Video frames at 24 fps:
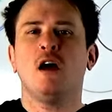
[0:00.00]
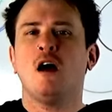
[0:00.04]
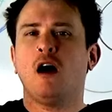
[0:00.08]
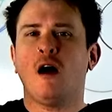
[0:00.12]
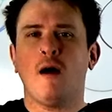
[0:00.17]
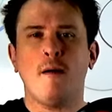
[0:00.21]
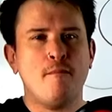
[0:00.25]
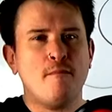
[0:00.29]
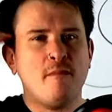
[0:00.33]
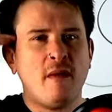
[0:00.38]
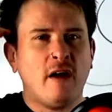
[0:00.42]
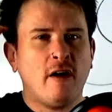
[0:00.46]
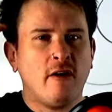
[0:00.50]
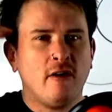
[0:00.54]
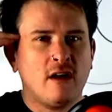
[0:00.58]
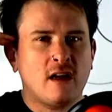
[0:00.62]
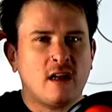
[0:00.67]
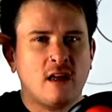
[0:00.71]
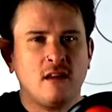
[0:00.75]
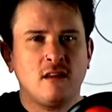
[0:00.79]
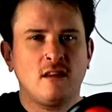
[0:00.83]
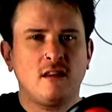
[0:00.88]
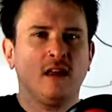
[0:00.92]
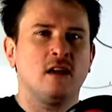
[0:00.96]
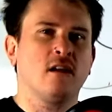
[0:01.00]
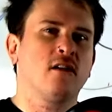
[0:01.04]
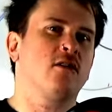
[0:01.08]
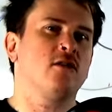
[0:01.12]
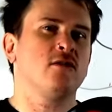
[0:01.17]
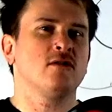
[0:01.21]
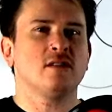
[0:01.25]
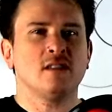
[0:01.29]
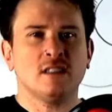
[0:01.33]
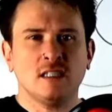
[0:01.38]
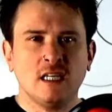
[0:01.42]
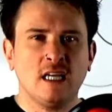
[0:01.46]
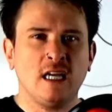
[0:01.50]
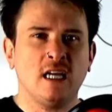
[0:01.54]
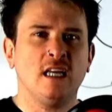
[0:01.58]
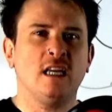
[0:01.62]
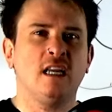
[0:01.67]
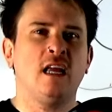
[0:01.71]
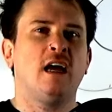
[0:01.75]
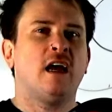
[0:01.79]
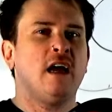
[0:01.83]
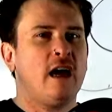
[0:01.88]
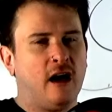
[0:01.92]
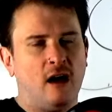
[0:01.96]
American thinkers need
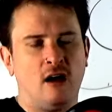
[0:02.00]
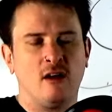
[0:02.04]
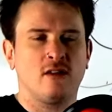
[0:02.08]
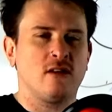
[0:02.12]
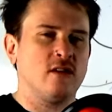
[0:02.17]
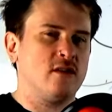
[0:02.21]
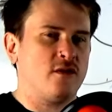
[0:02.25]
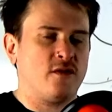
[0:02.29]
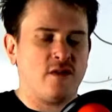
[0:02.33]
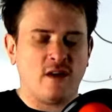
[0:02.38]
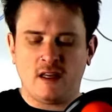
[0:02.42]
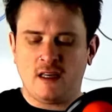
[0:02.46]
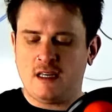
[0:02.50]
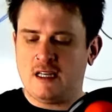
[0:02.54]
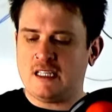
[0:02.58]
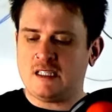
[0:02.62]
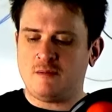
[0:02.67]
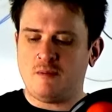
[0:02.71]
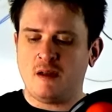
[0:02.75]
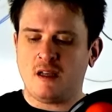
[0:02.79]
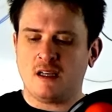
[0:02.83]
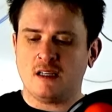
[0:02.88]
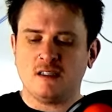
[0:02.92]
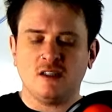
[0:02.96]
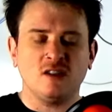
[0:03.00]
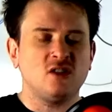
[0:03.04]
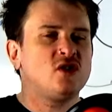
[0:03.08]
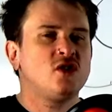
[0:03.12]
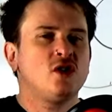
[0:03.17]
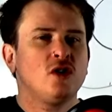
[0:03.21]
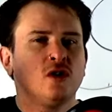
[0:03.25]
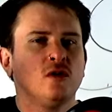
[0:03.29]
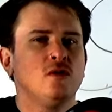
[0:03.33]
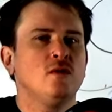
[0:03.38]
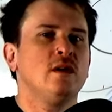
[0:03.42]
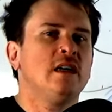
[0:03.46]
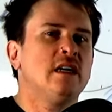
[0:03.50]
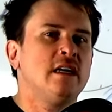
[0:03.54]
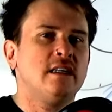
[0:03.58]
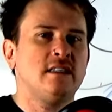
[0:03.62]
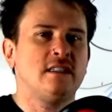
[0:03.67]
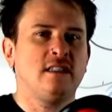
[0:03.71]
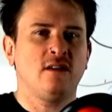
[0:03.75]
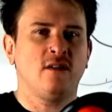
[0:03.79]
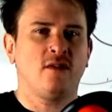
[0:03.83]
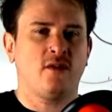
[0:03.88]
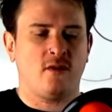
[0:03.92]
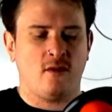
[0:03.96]
health and fitness because it's too
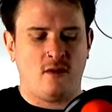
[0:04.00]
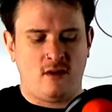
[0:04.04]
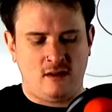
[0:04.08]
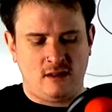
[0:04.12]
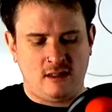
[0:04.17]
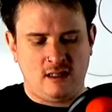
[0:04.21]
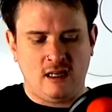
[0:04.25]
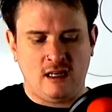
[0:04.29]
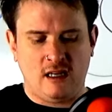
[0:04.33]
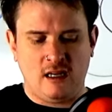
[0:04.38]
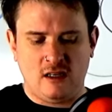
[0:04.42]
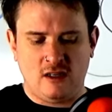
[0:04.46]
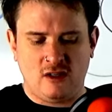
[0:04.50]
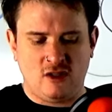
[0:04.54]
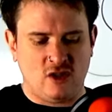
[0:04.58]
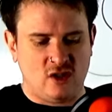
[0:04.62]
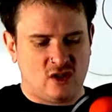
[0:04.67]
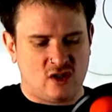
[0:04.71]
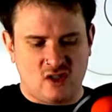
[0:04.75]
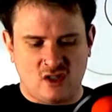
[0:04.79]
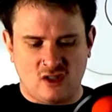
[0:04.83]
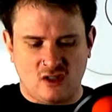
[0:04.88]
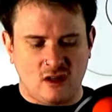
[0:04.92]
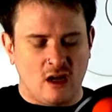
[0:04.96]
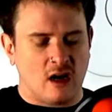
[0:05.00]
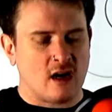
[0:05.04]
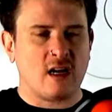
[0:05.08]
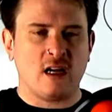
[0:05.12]
easy for us to get just stuck